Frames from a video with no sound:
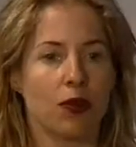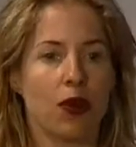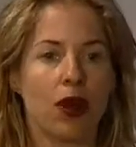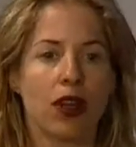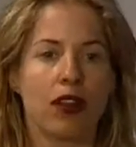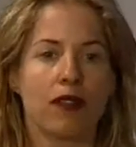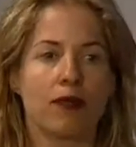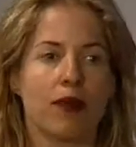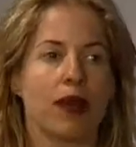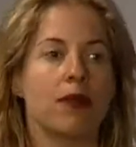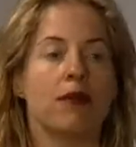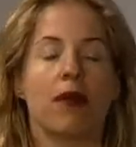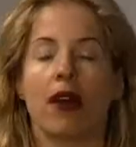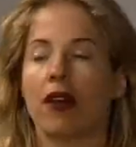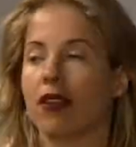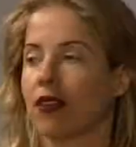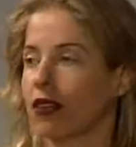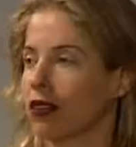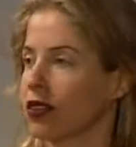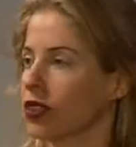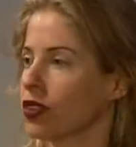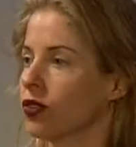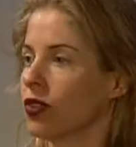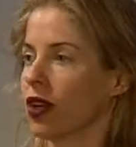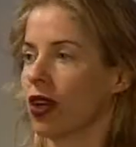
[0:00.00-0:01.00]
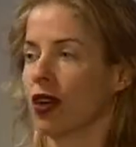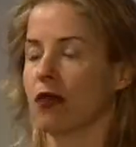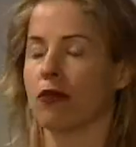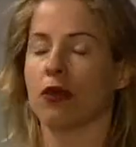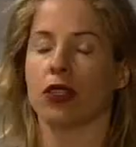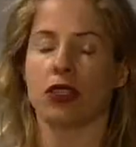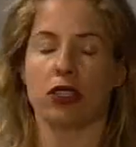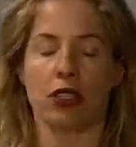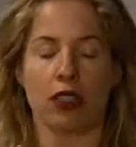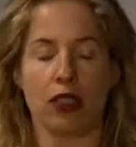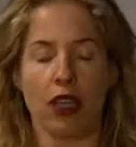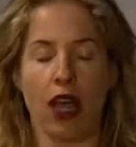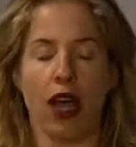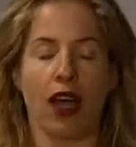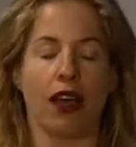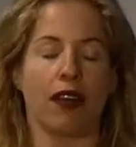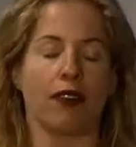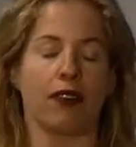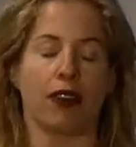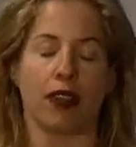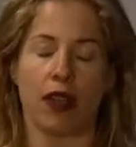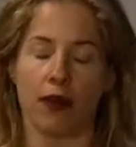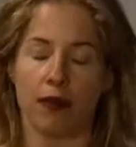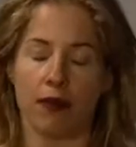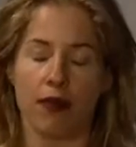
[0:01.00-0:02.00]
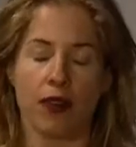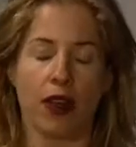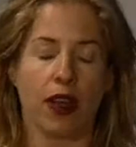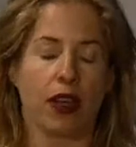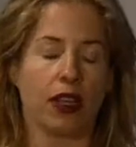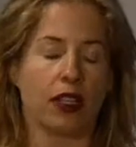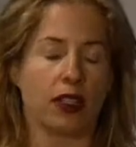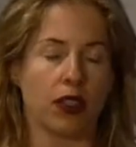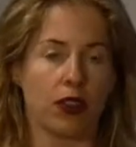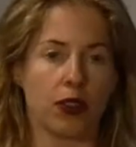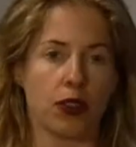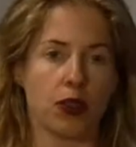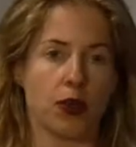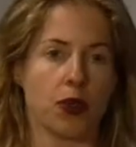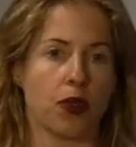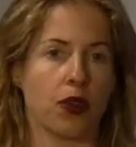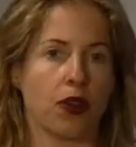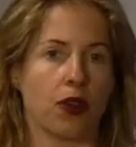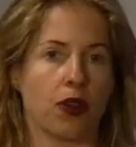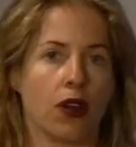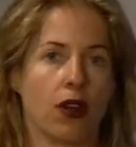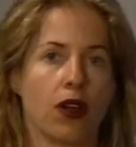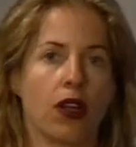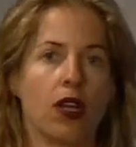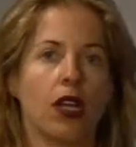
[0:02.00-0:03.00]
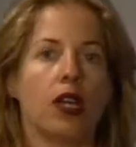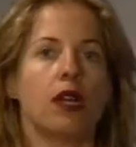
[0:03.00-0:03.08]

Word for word: one of my mother is very much alive, and I'm very close with her,